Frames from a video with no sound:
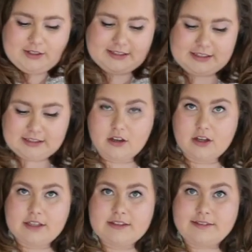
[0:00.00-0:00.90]
because it's
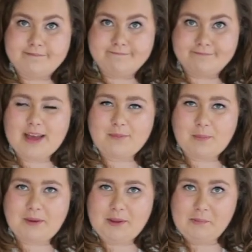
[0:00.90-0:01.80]
nice. I'm a
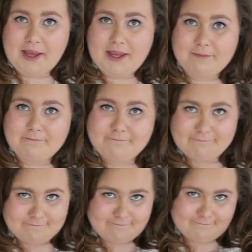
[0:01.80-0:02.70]
baby.
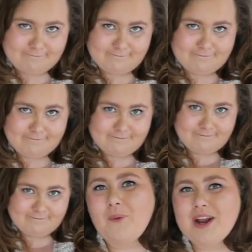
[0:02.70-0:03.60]

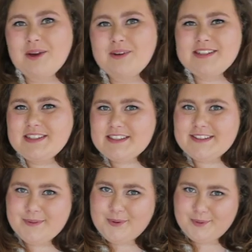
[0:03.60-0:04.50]
When I went to the
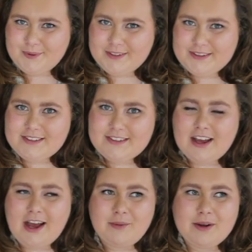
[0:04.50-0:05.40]
cinema once,
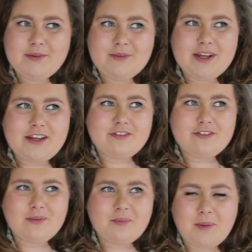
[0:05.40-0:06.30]
I went with
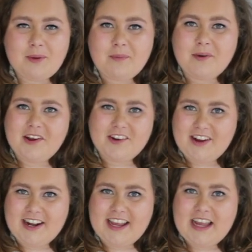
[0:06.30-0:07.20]
my papa and
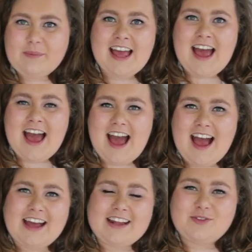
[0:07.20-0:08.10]
granny
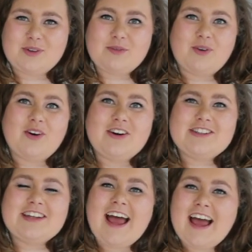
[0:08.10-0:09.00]
and we
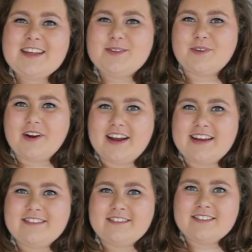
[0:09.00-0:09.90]
watched Hairspray.